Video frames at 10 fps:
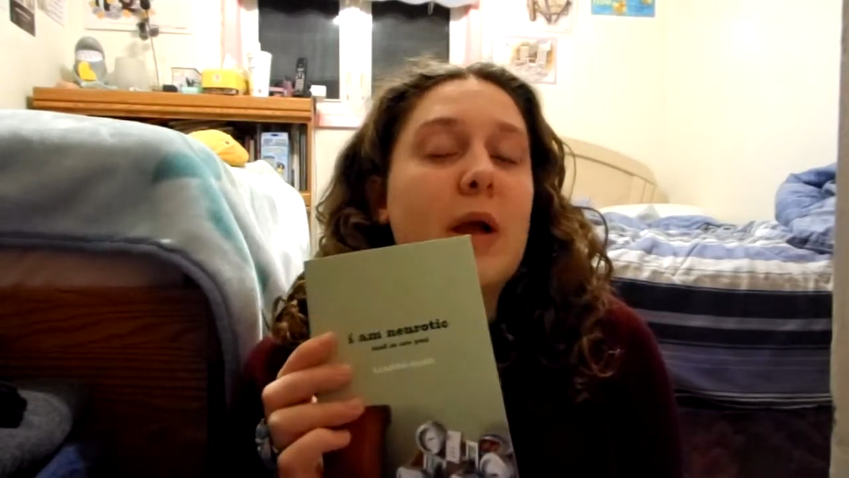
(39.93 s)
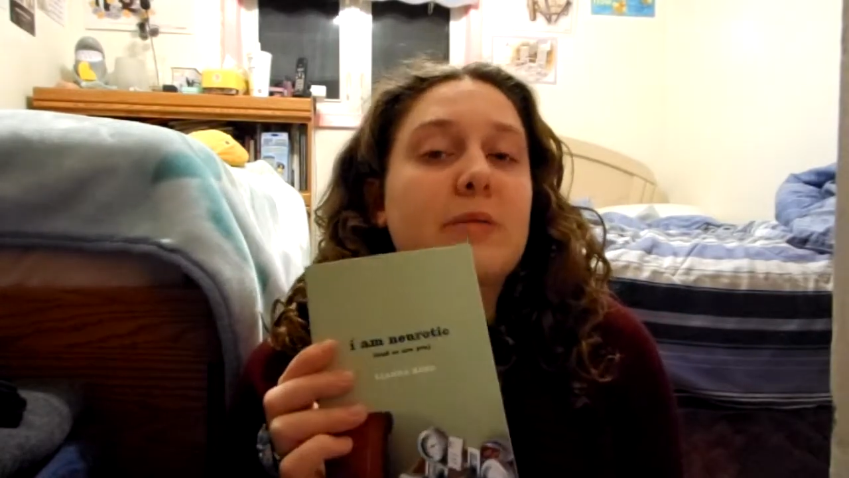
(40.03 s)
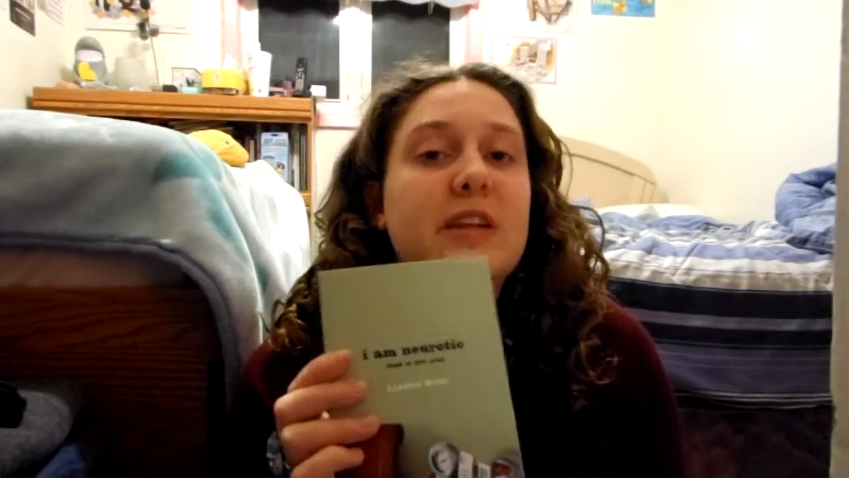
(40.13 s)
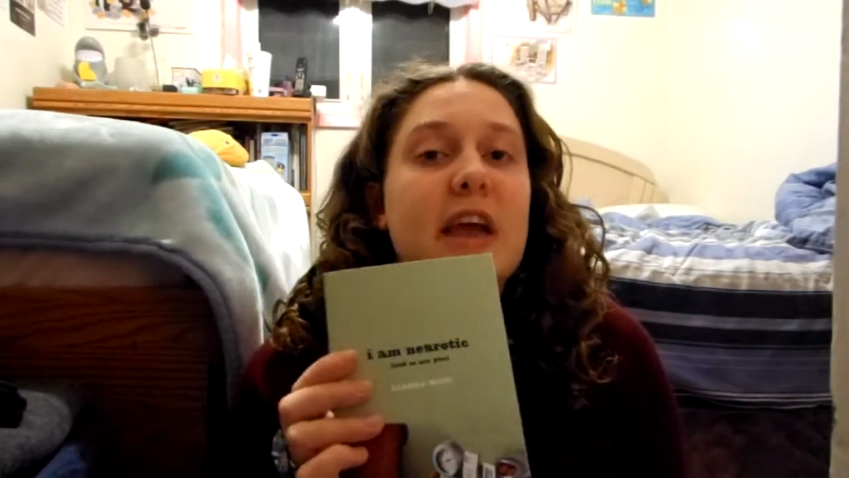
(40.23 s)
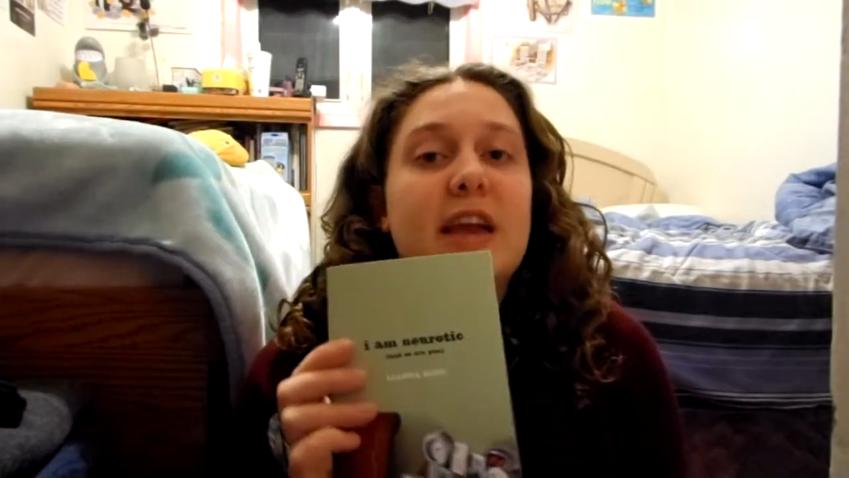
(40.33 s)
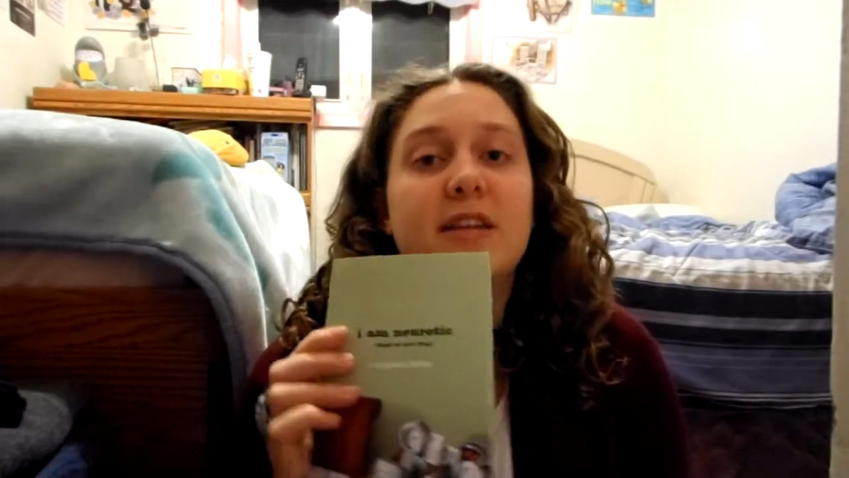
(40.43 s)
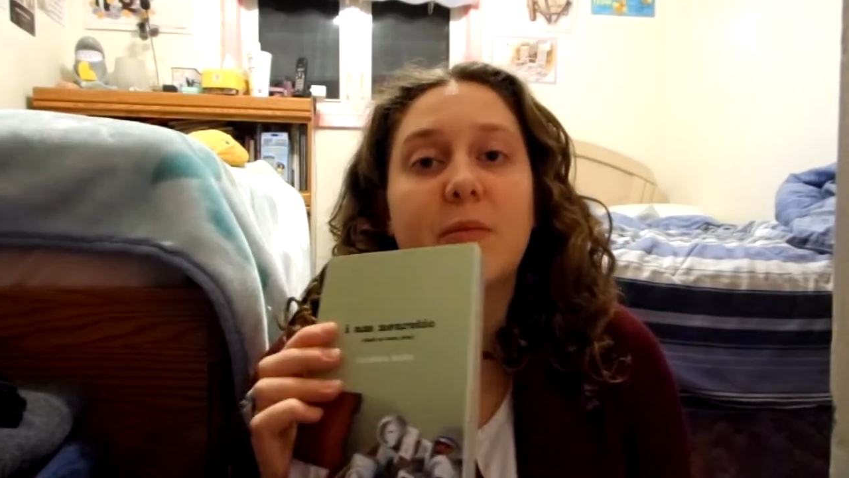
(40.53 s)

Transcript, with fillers: website